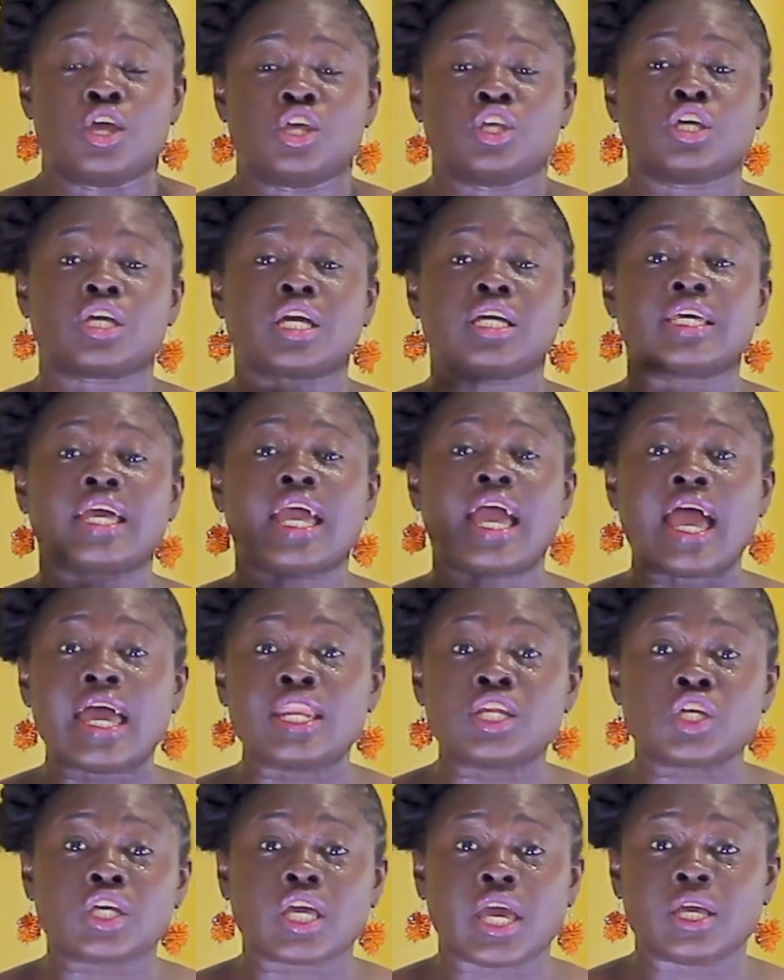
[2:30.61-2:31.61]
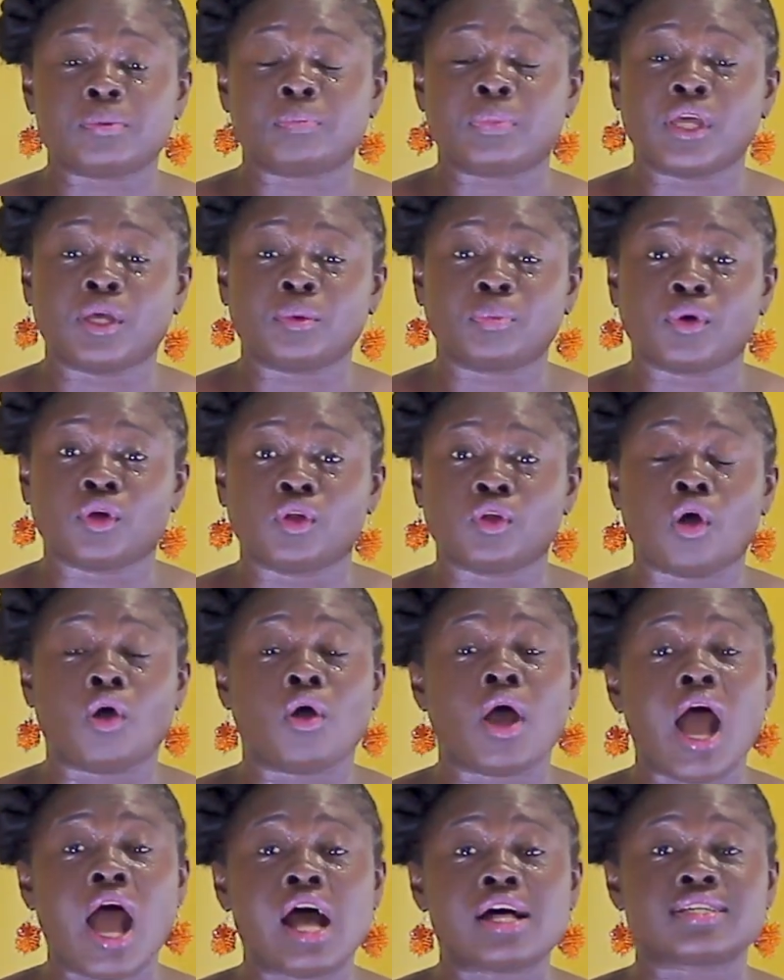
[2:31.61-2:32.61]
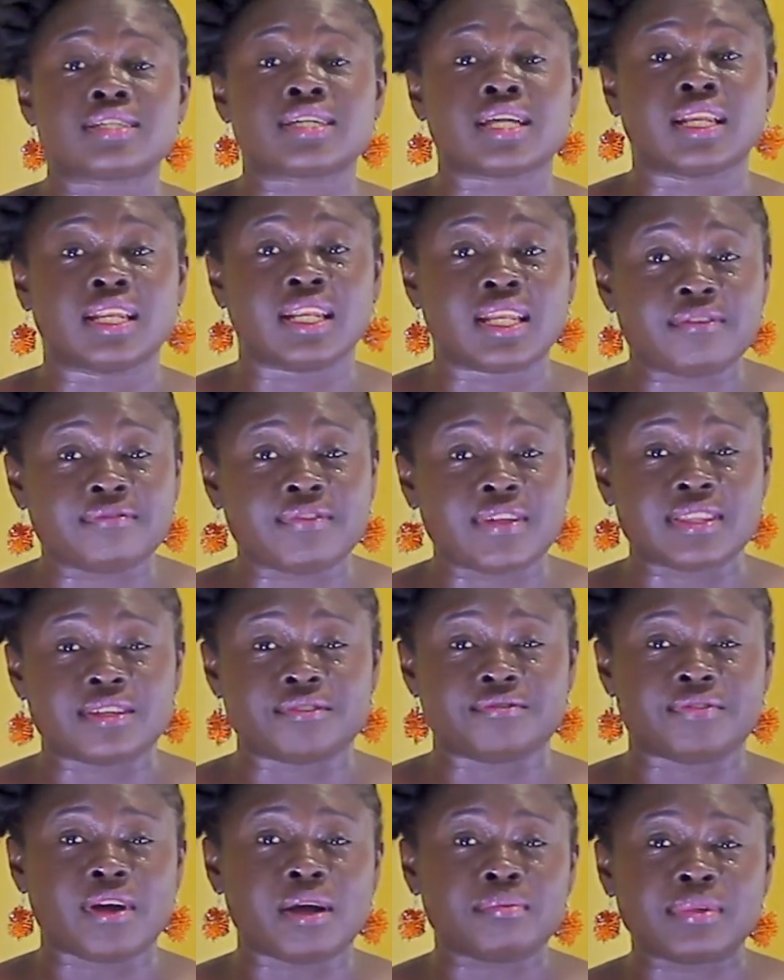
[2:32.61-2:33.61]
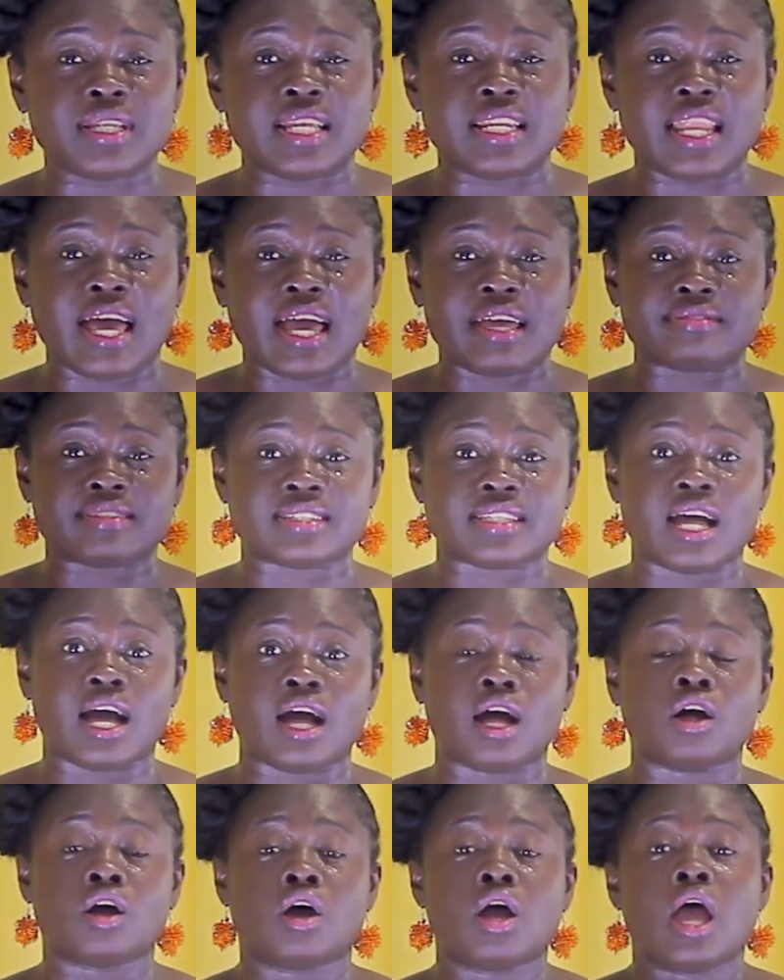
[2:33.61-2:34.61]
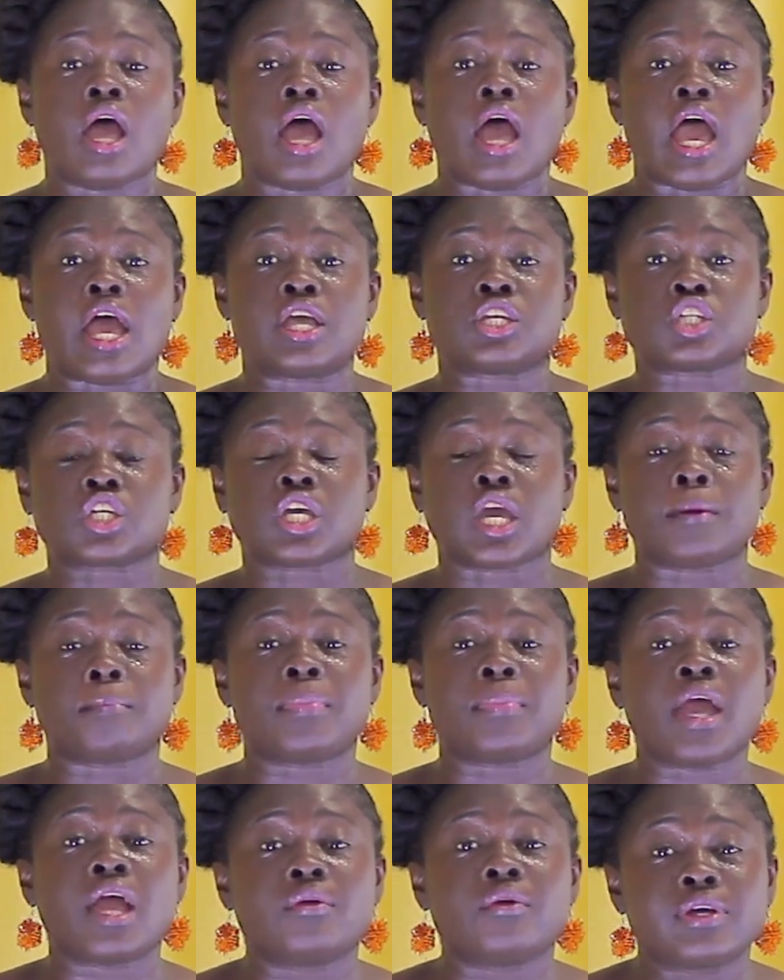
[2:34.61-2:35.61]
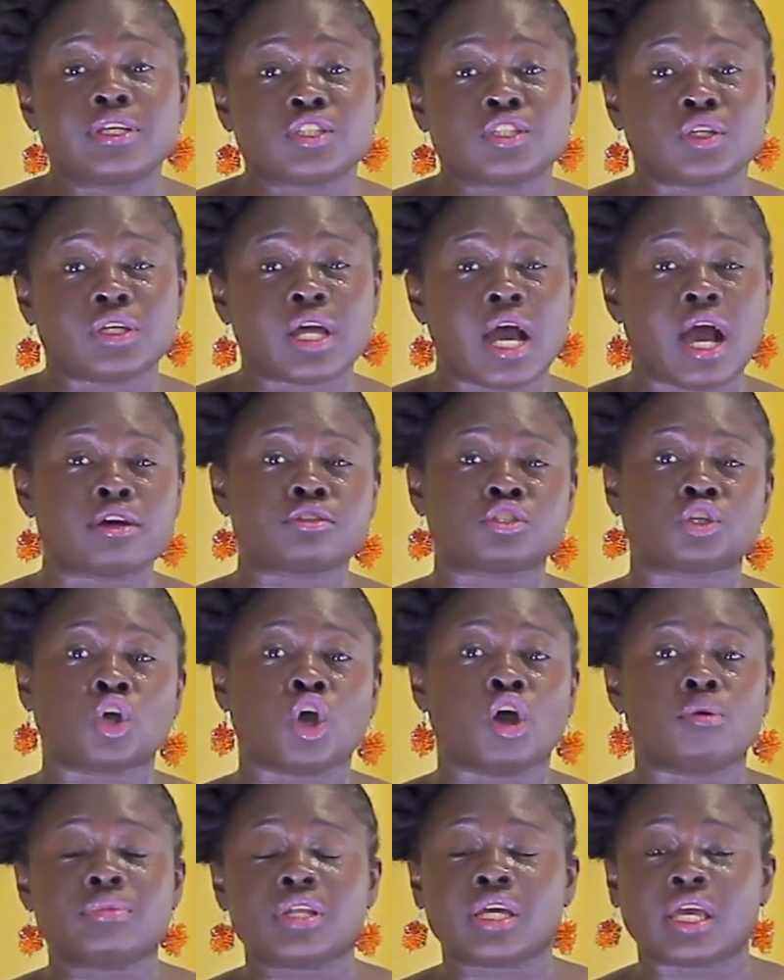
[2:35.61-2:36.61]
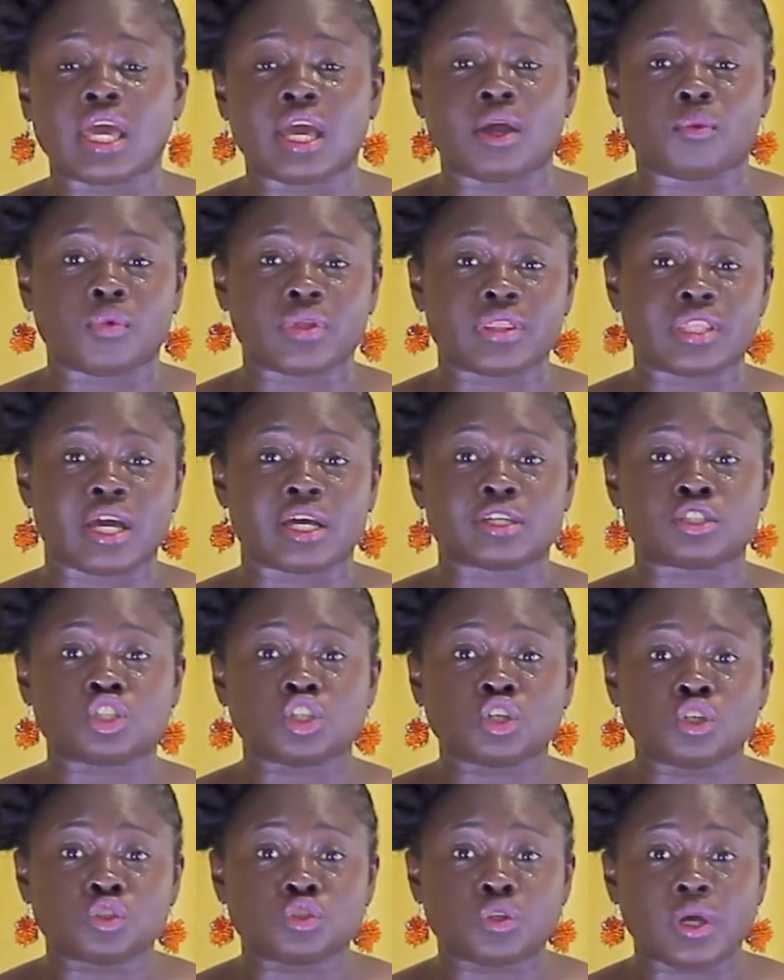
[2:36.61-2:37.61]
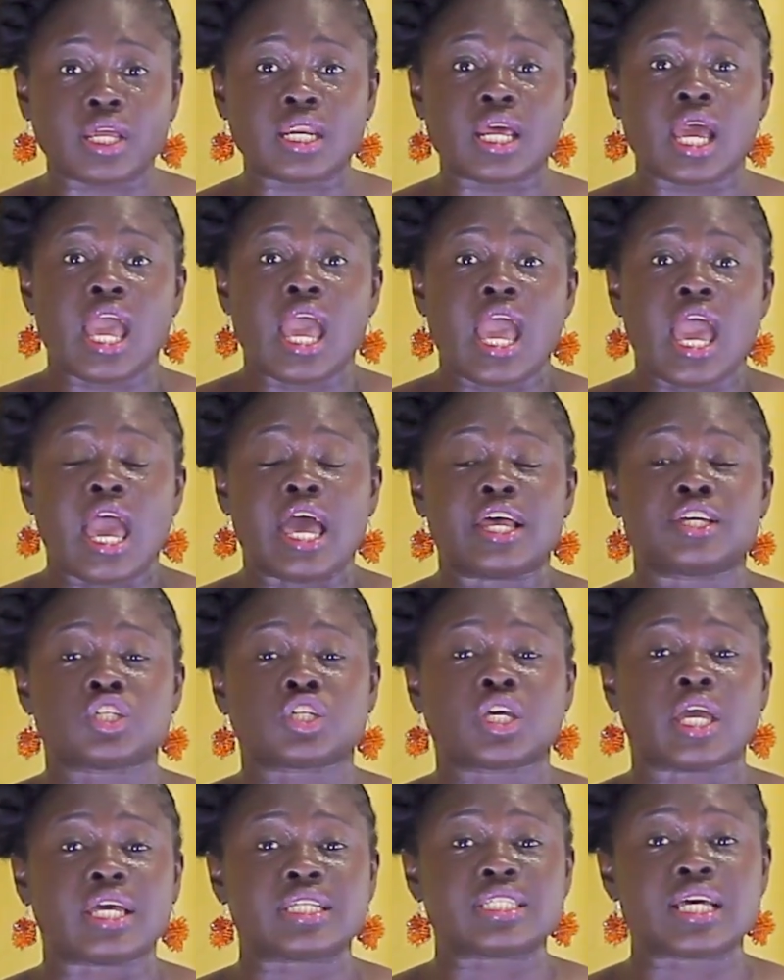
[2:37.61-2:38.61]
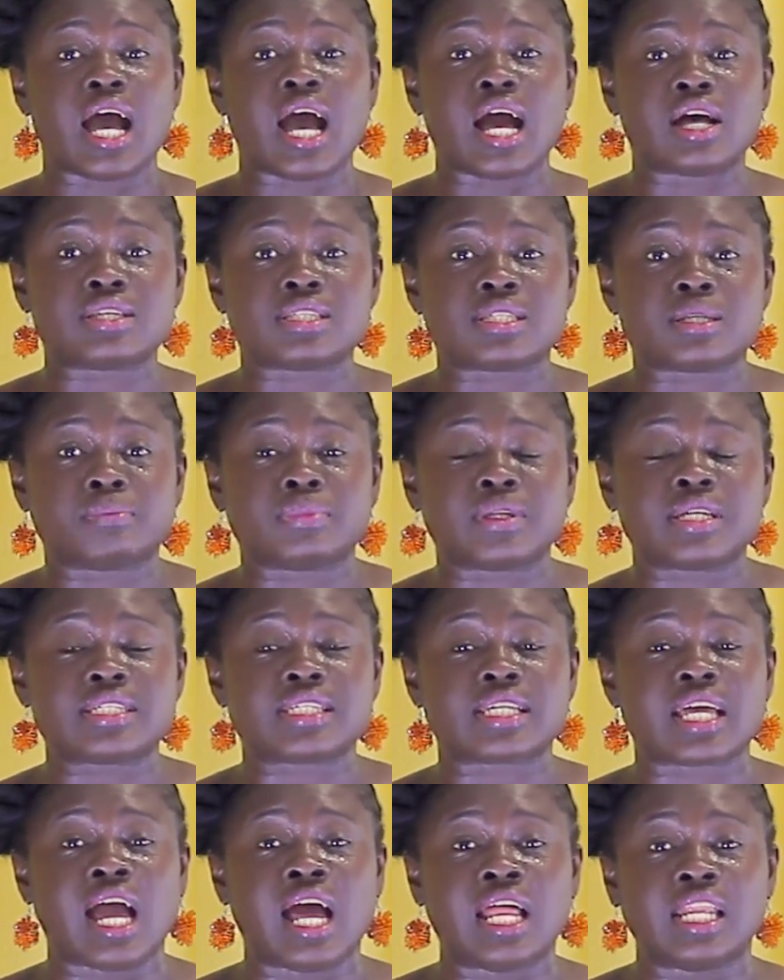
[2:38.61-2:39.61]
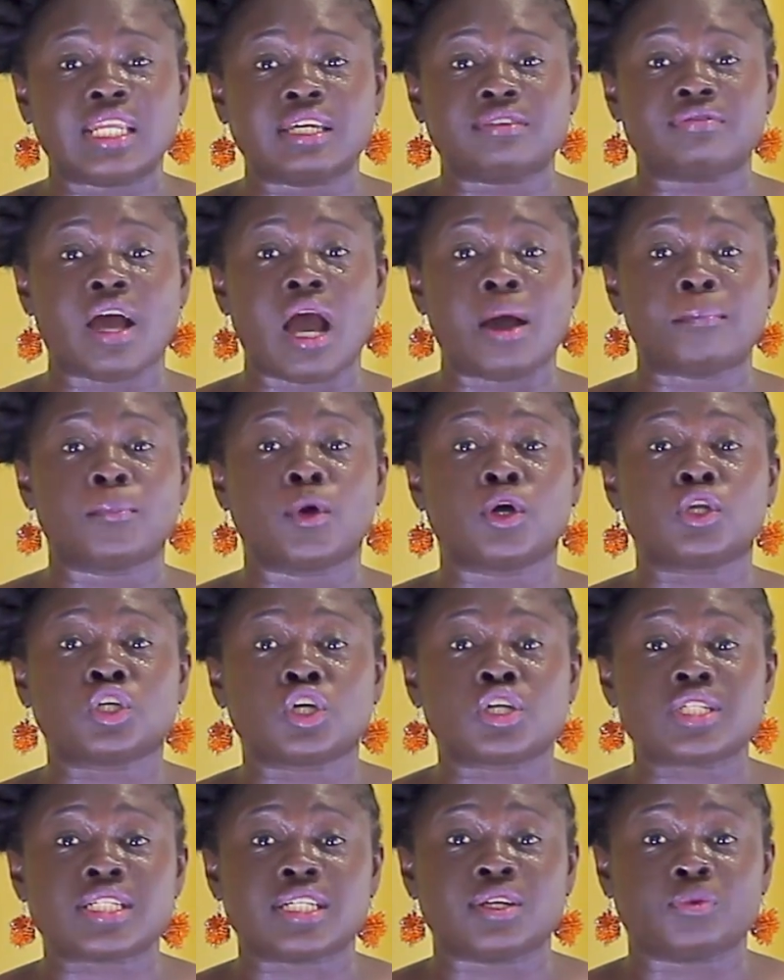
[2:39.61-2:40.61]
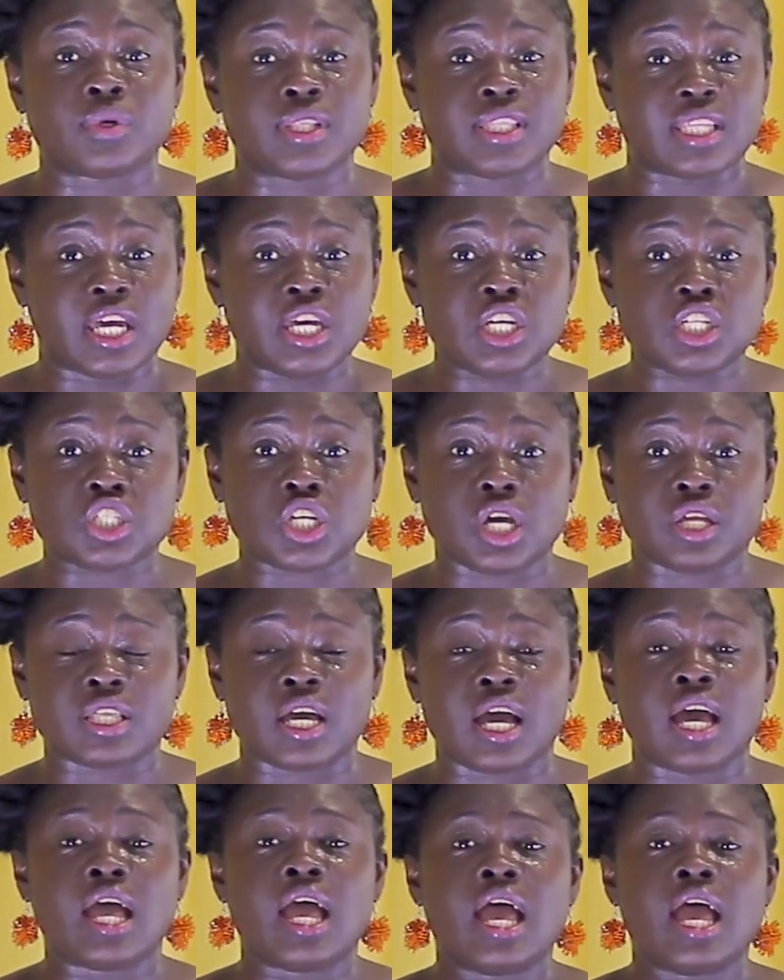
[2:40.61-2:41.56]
You can educate people on how to live in the family lifestyle, educate parents on how to communicate with their children, educate how siblings can live harmoniously with each other,